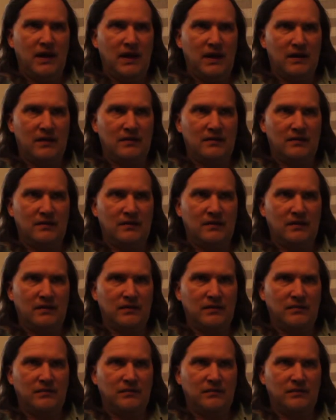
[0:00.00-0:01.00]
has
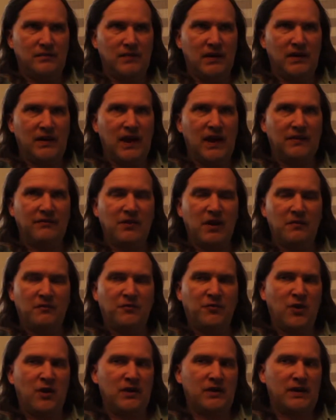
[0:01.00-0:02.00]
a lot of
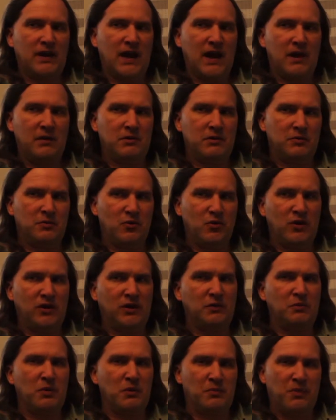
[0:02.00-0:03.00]
upfront time to
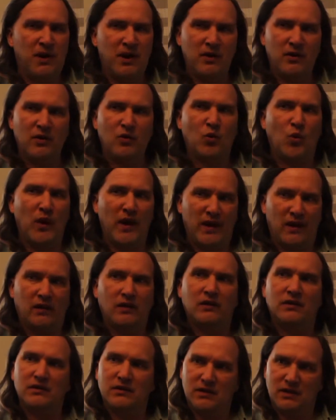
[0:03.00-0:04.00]
really prepare it
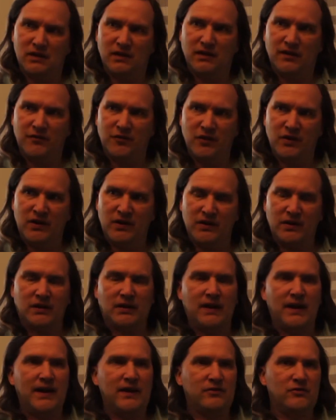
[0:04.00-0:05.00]
well to deliver it in the
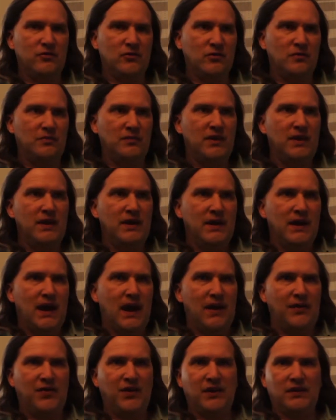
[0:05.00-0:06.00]
classroom.
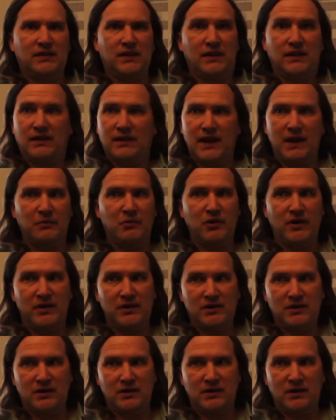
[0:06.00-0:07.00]
I think the
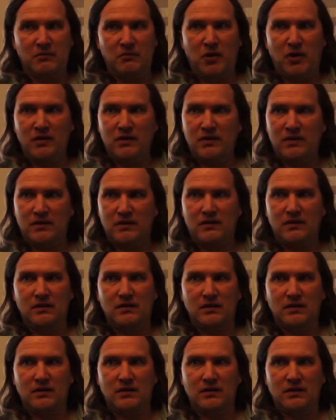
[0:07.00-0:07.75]
collaboration amongst